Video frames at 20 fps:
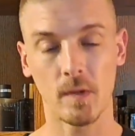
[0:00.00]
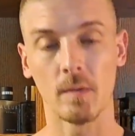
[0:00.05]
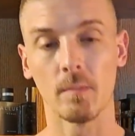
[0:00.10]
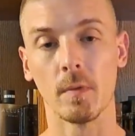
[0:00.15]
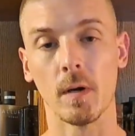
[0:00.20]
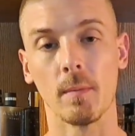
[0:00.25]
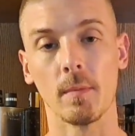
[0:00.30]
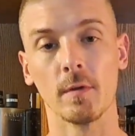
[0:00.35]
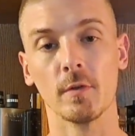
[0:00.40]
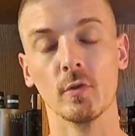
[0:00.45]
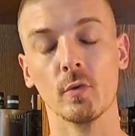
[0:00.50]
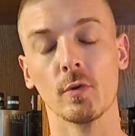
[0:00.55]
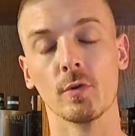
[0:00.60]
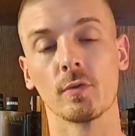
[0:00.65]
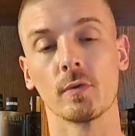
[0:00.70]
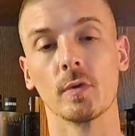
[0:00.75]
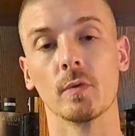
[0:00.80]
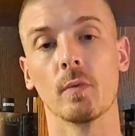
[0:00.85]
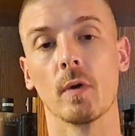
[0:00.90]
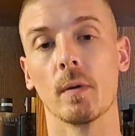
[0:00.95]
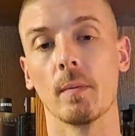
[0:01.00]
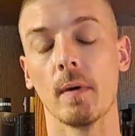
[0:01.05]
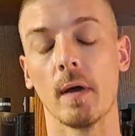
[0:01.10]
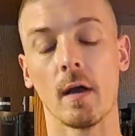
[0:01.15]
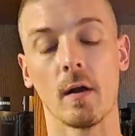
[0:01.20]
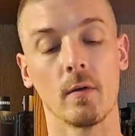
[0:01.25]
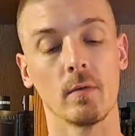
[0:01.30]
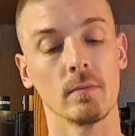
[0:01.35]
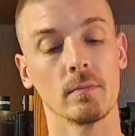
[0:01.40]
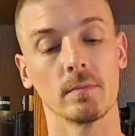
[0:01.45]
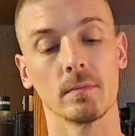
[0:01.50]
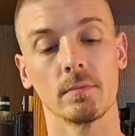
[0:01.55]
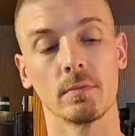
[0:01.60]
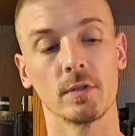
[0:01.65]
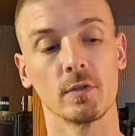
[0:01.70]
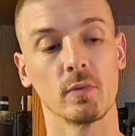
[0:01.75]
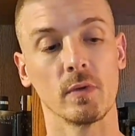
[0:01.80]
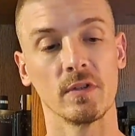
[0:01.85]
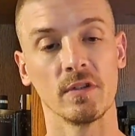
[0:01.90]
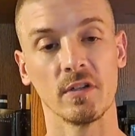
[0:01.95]
But I'm going to do a three-way battle
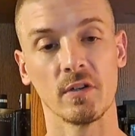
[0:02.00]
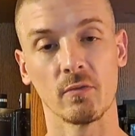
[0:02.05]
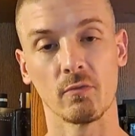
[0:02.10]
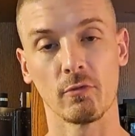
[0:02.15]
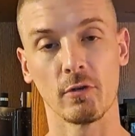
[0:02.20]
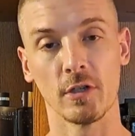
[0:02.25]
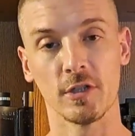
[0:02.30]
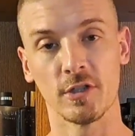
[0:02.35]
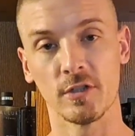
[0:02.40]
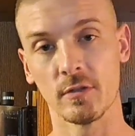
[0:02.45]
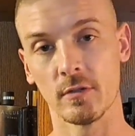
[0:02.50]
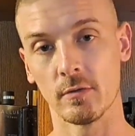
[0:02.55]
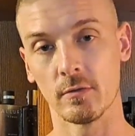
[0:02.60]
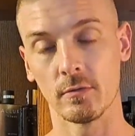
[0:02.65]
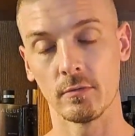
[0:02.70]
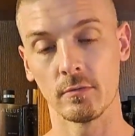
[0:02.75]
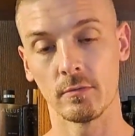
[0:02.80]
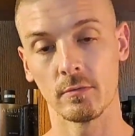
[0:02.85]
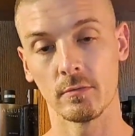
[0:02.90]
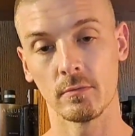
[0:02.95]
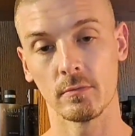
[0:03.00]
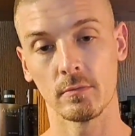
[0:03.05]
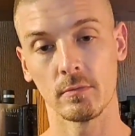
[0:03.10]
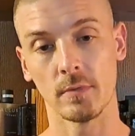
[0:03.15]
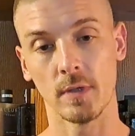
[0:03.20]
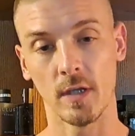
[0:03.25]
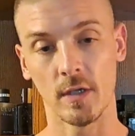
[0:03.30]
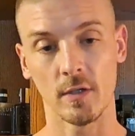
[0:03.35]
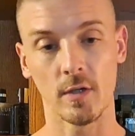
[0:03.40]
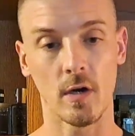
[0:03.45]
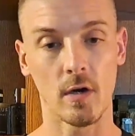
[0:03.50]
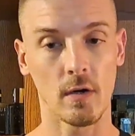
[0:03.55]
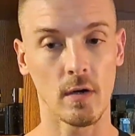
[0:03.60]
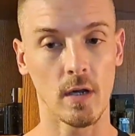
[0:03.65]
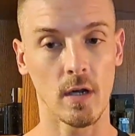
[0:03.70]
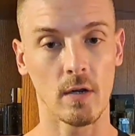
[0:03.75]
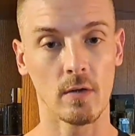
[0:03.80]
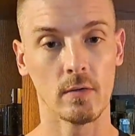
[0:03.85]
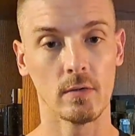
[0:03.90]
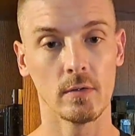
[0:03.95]
between the original and
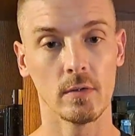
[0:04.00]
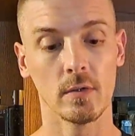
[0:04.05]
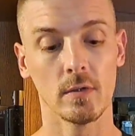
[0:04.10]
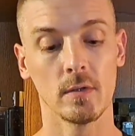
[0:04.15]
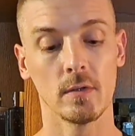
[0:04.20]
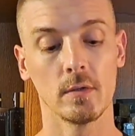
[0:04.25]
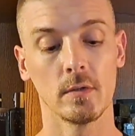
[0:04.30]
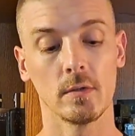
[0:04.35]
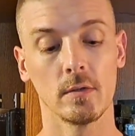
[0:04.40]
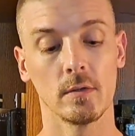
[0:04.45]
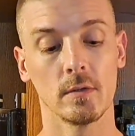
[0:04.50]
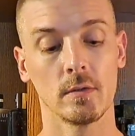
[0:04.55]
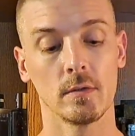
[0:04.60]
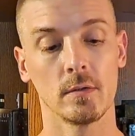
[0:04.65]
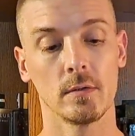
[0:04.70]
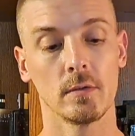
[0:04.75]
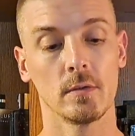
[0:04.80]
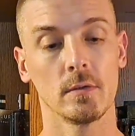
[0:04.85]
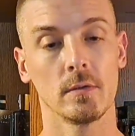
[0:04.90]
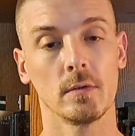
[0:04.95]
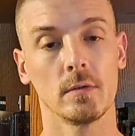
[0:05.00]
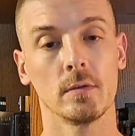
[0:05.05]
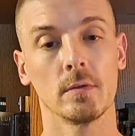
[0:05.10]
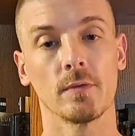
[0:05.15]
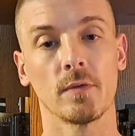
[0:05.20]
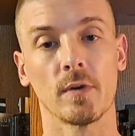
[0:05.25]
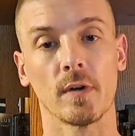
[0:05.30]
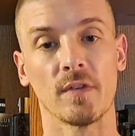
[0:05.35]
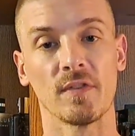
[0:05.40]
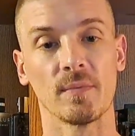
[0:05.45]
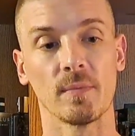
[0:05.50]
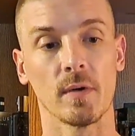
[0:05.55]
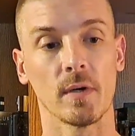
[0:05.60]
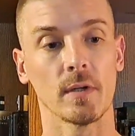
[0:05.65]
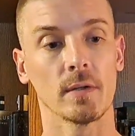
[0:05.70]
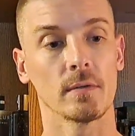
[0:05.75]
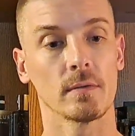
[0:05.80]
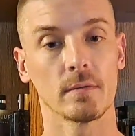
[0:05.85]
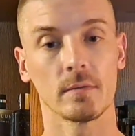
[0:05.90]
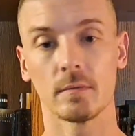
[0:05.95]
Carlisle for
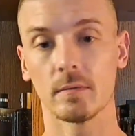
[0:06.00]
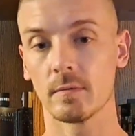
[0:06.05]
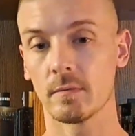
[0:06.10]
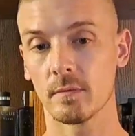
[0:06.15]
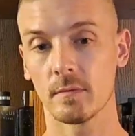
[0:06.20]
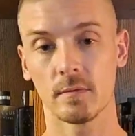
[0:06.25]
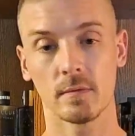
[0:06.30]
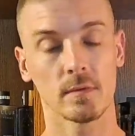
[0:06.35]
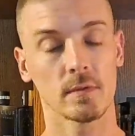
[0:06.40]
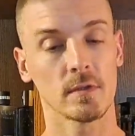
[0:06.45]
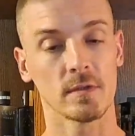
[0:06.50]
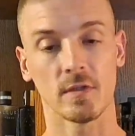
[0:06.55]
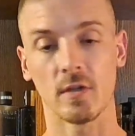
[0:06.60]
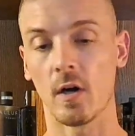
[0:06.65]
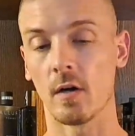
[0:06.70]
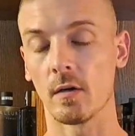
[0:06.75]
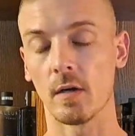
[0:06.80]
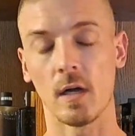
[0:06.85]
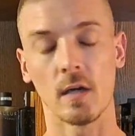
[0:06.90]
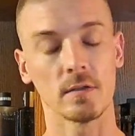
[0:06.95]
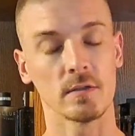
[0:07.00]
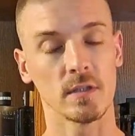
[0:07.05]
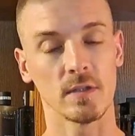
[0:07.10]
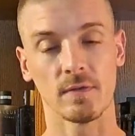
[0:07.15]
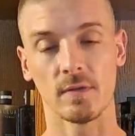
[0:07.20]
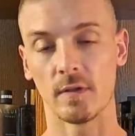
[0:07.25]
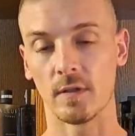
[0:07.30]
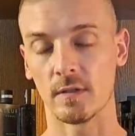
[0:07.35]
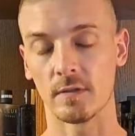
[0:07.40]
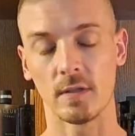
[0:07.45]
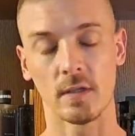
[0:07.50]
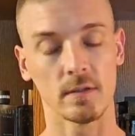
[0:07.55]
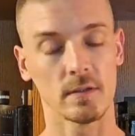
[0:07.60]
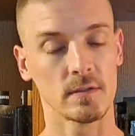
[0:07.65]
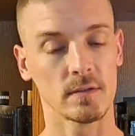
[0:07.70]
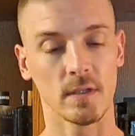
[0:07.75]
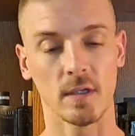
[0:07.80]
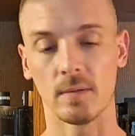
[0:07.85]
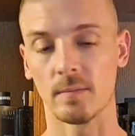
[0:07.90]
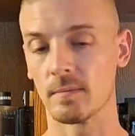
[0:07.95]
everybody. Because Carlisle's different, it's not the
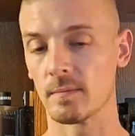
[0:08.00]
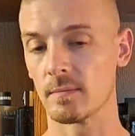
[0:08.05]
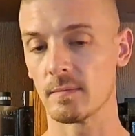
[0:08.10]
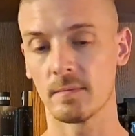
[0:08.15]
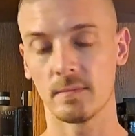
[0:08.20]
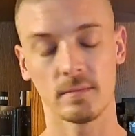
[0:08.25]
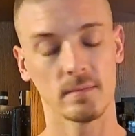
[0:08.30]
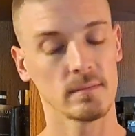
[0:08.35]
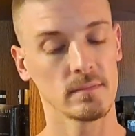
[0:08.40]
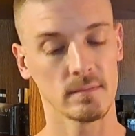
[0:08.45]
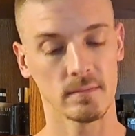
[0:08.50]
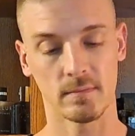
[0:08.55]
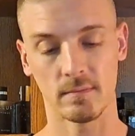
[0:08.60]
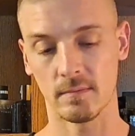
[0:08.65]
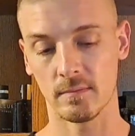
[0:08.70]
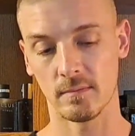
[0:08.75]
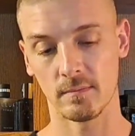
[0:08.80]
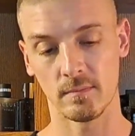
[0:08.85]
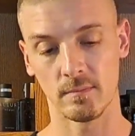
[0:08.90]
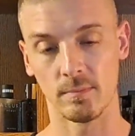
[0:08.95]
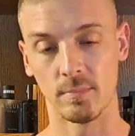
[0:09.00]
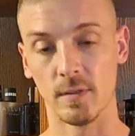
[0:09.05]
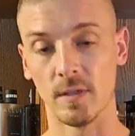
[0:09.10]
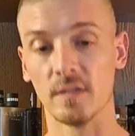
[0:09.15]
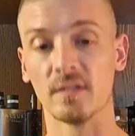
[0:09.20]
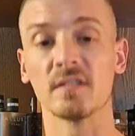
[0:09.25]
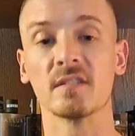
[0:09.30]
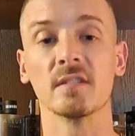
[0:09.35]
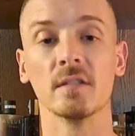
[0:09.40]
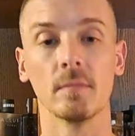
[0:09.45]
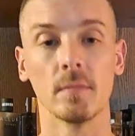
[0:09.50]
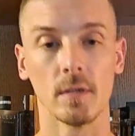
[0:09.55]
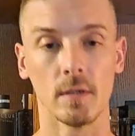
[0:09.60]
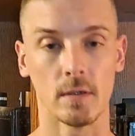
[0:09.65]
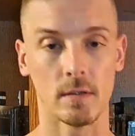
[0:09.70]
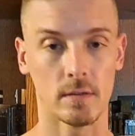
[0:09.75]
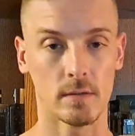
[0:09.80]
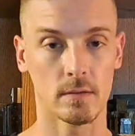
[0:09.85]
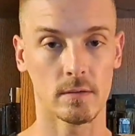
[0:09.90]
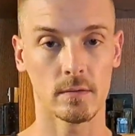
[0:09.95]
same. But it's
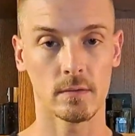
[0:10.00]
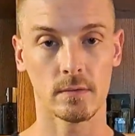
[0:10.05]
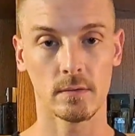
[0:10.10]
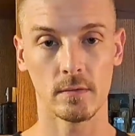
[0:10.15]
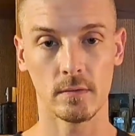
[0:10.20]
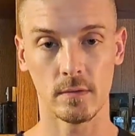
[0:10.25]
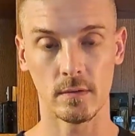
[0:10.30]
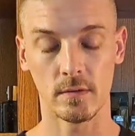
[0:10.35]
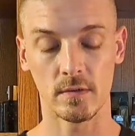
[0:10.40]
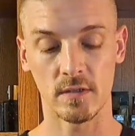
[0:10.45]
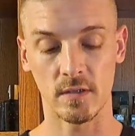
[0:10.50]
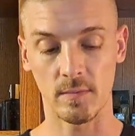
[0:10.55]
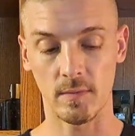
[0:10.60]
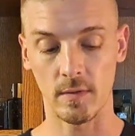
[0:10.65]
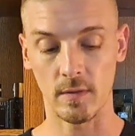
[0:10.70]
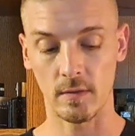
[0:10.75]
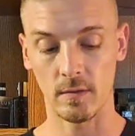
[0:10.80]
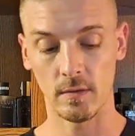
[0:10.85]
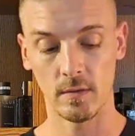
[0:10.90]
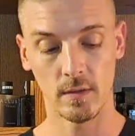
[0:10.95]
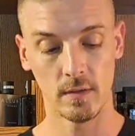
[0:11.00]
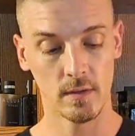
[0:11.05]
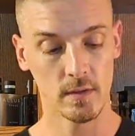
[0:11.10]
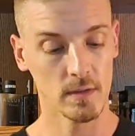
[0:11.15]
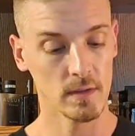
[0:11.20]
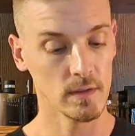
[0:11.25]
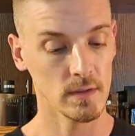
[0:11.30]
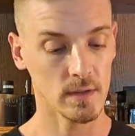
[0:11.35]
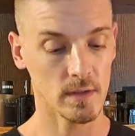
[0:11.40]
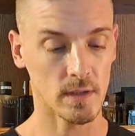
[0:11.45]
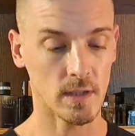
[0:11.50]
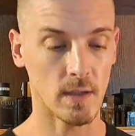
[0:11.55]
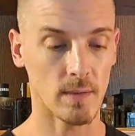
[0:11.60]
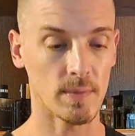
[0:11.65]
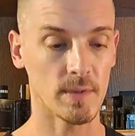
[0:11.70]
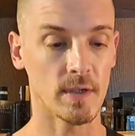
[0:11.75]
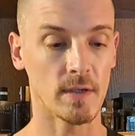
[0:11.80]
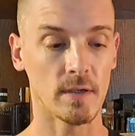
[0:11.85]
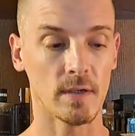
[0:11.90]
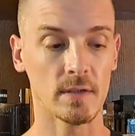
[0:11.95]
similar. It's similar. And I'm
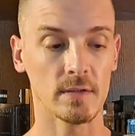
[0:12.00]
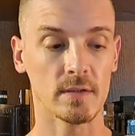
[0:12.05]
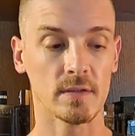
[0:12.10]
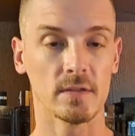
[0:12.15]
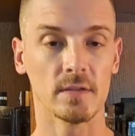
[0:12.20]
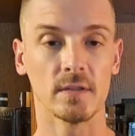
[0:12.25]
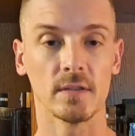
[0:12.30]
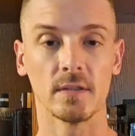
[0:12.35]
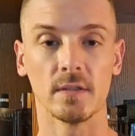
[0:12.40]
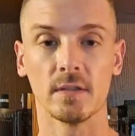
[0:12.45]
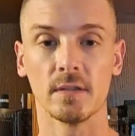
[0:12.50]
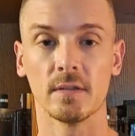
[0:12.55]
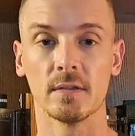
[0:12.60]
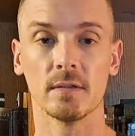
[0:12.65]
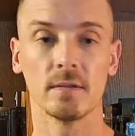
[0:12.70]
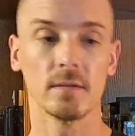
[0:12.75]
curious to see